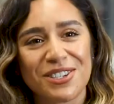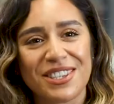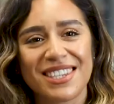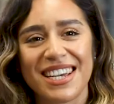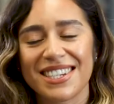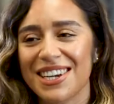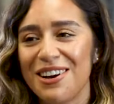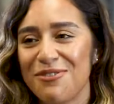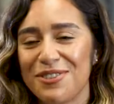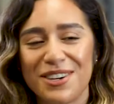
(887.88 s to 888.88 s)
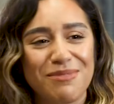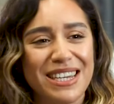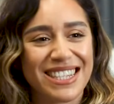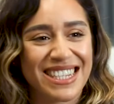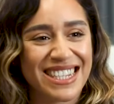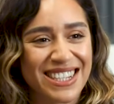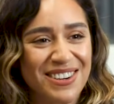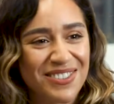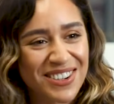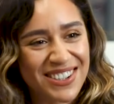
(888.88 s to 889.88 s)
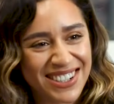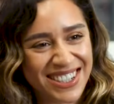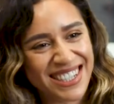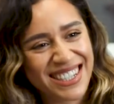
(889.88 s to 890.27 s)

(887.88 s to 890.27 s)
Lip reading: to the Tesco for a meal deal no more.